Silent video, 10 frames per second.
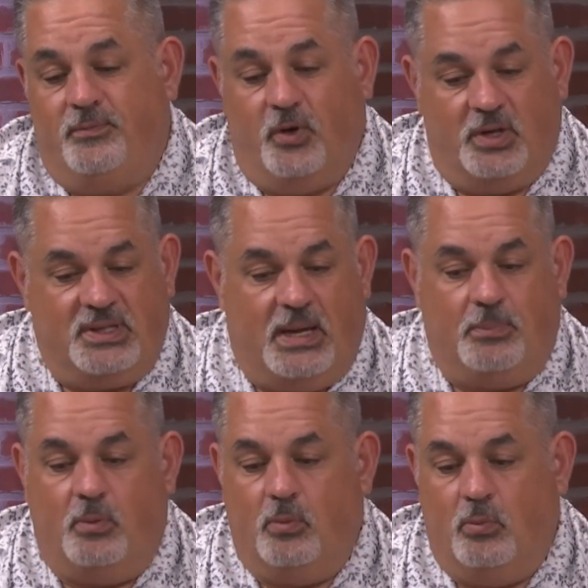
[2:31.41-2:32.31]
for
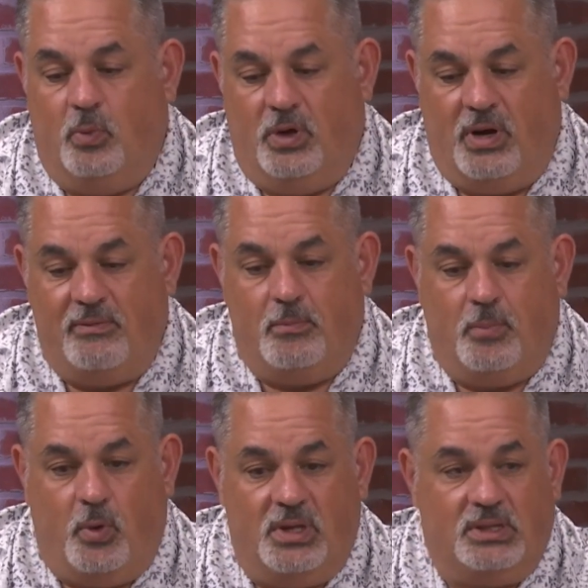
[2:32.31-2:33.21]
example, Winter Haven
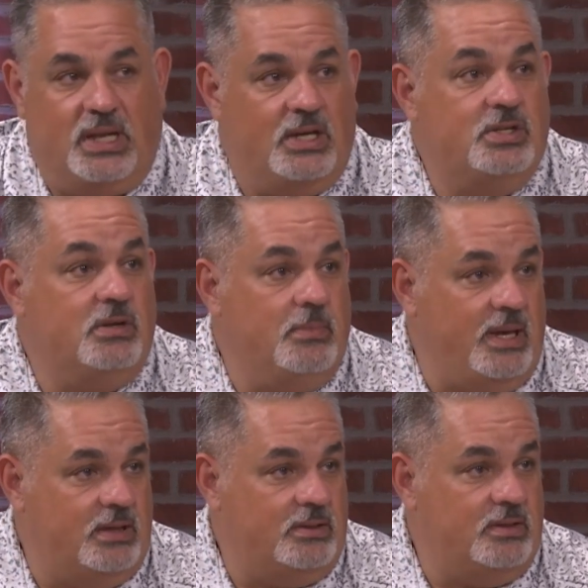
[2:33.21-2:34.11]
boys last year
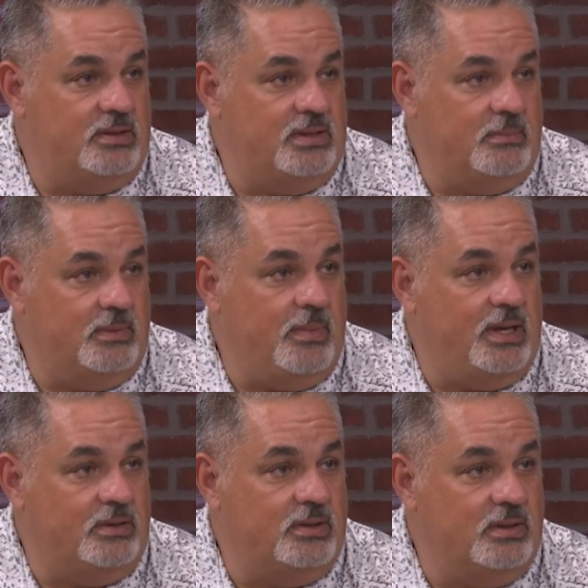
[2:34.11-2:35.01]
made it to the
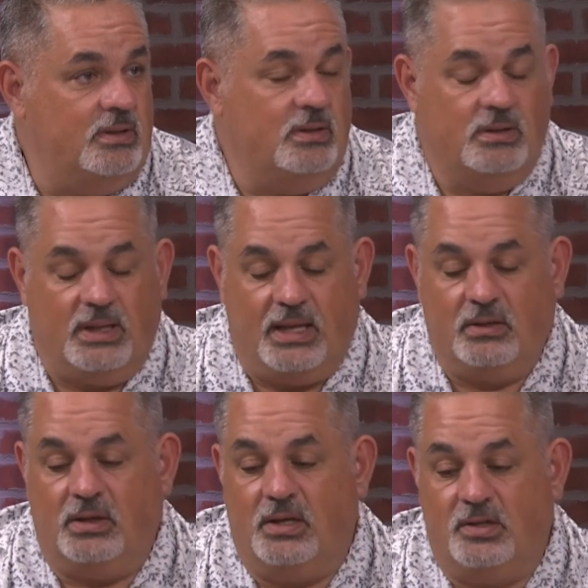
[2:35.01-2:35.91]
made it to
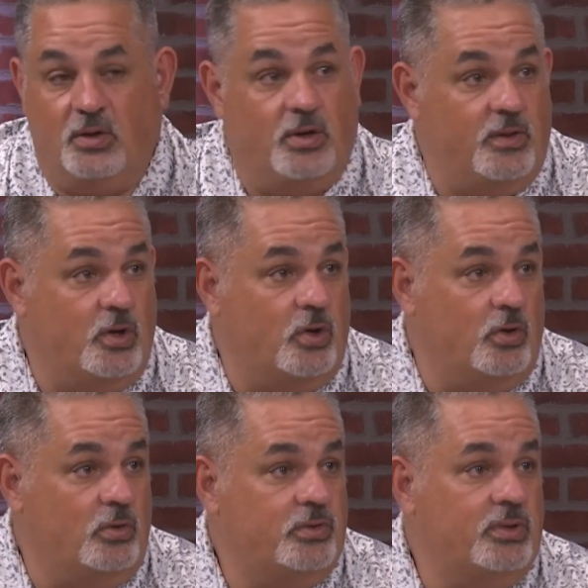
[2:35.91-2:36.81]
Lakeland, and so did the
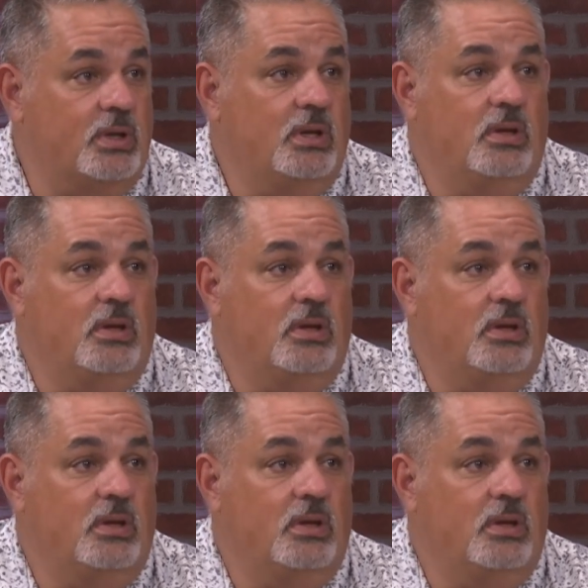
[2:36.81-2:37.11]
girls.